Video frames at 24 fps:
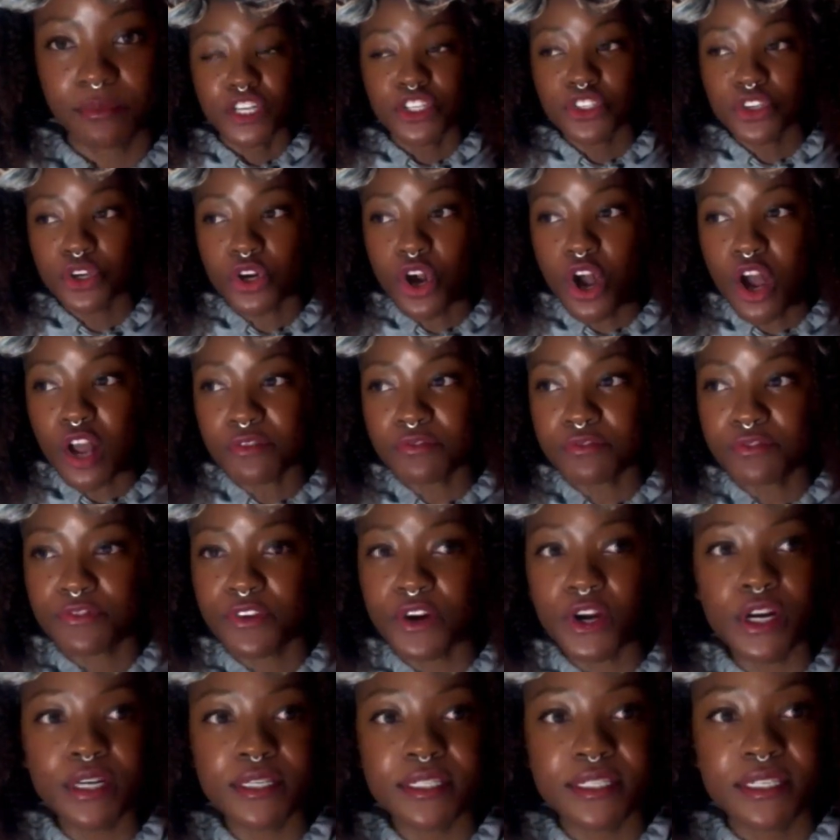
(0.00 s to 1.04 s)
to
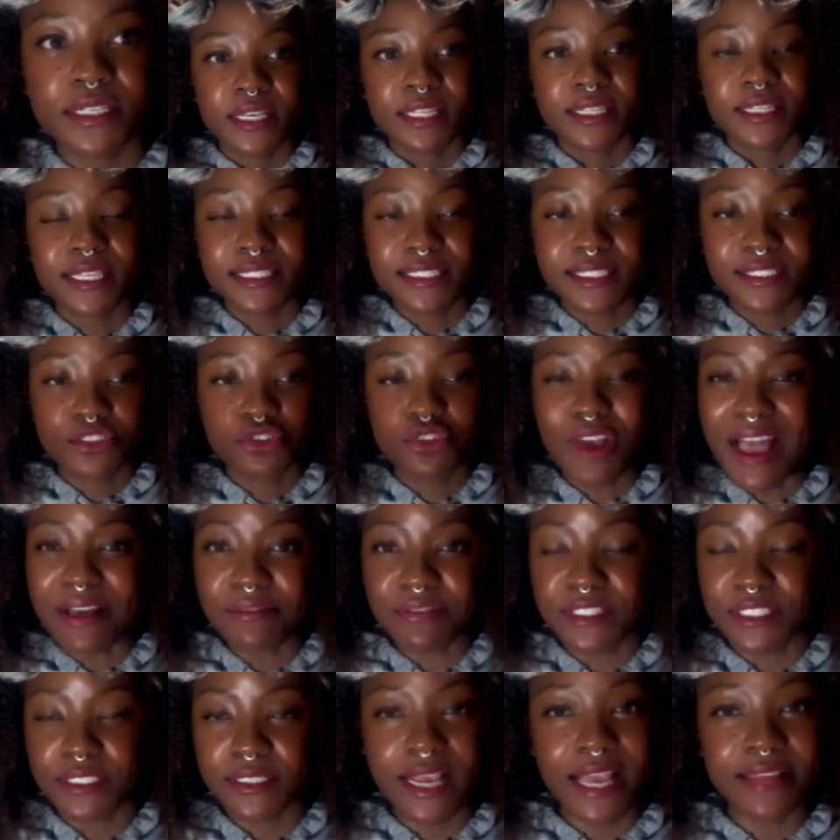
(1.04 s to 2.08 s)
convert this
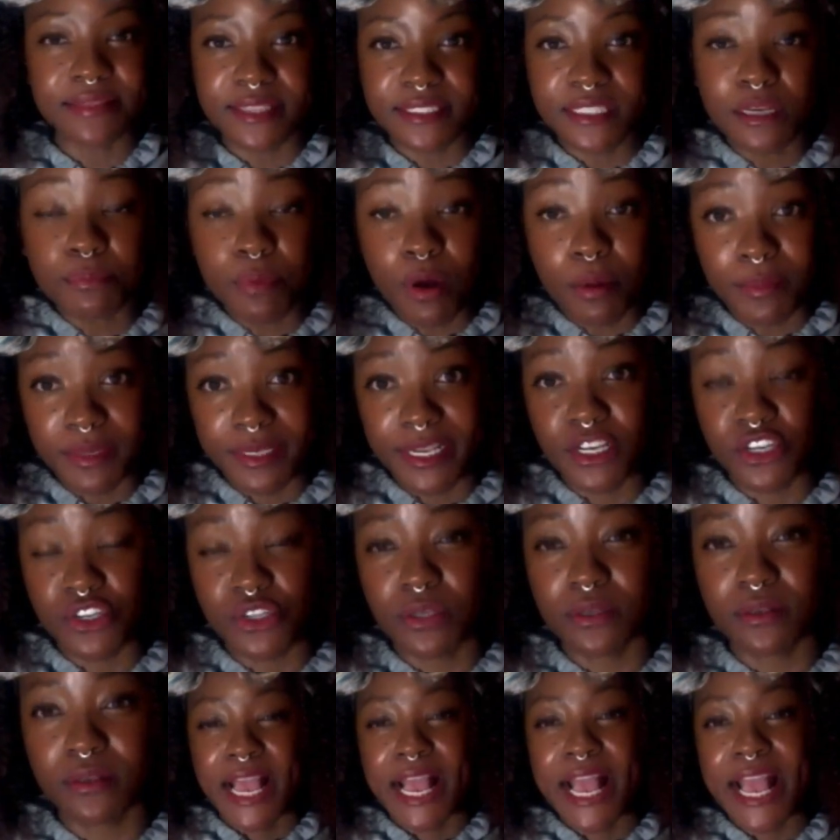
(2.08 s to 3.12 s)
travesty and this
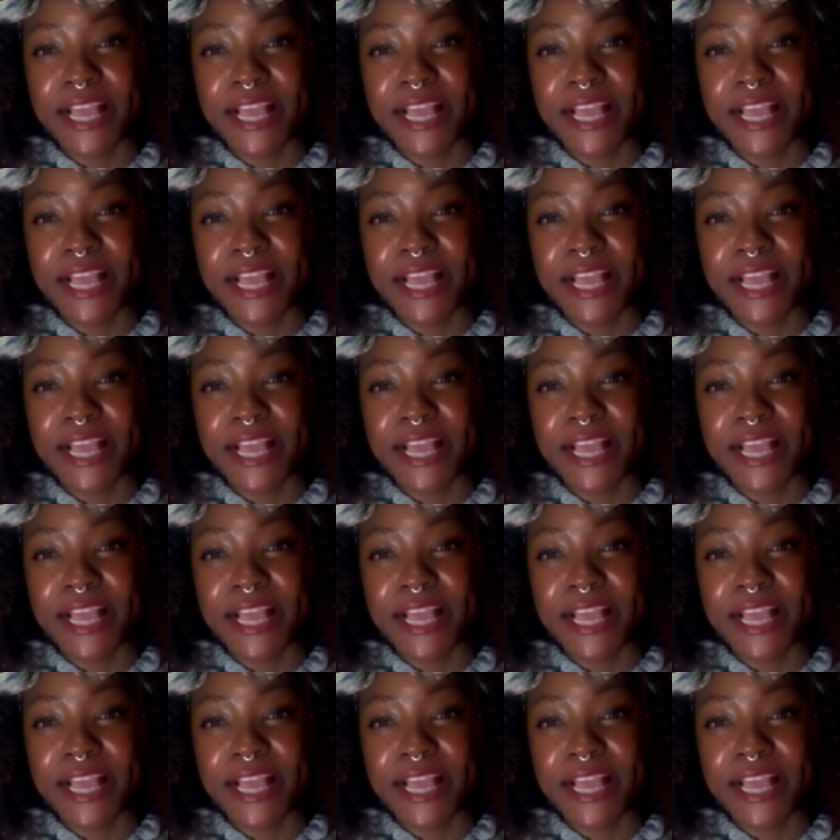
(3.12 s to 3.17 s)
abomination